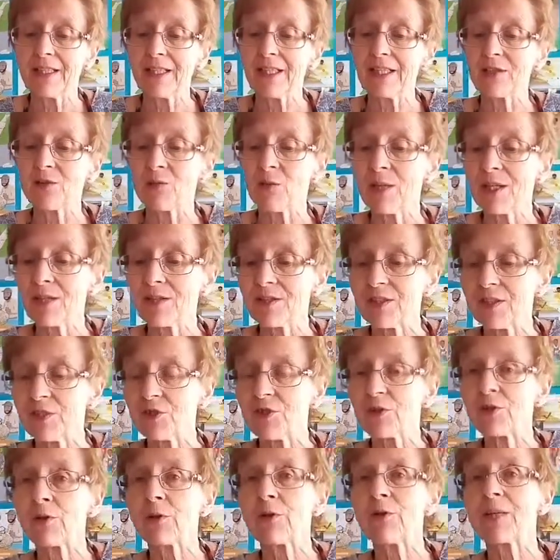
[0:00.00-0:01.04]
as well as
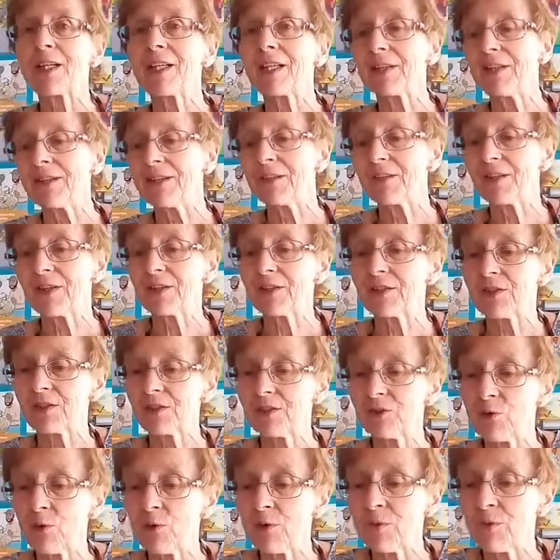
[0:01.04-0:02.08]
ensuring that the
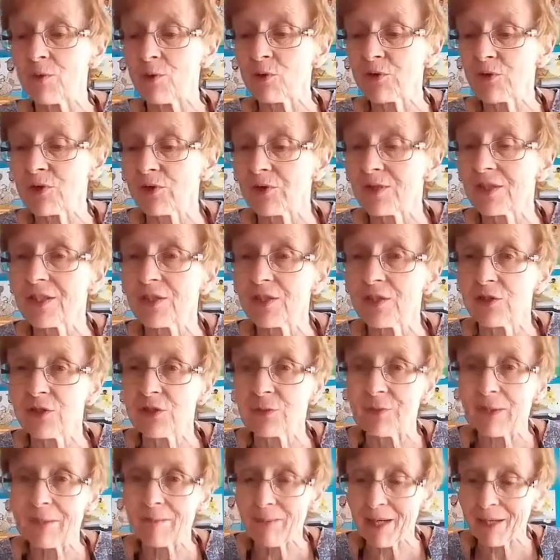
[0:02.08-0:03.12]
storybooks continue
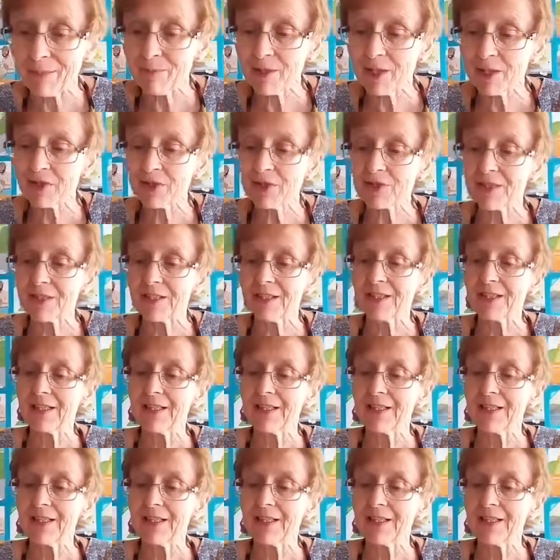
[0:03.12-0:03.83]
to be published